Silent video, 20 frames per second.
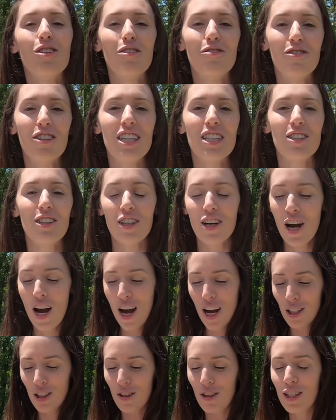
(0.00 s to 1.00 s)
or a freezer.
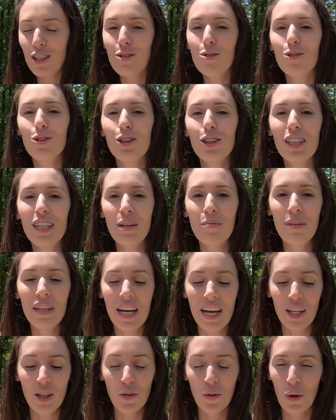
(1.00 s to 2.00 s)
So this cooler can
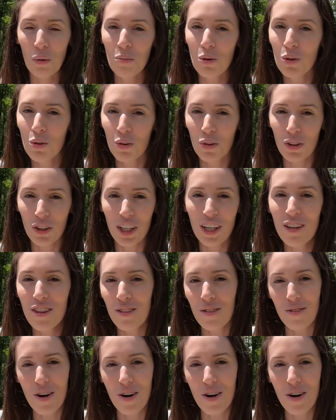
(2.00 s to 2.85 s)
be a normal cooler,